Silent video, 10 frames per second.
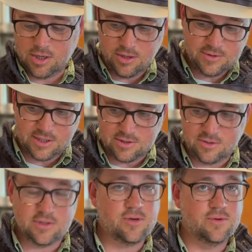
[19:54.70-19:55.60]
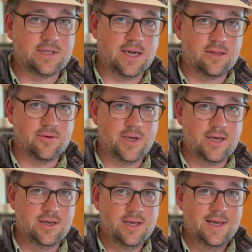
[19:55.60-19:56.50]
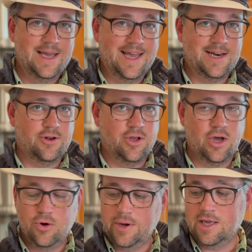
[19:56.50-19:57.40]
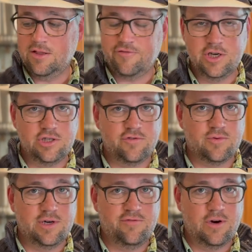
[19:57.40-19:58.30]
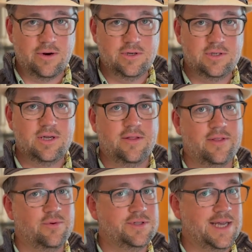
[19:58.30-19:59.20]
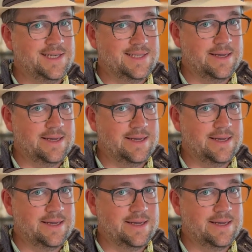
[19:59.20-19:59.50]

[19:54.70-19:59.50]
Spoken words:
close it as soon as it cools down a little bit, and it'll go in the fridge for 24 hours, and we'll taste them.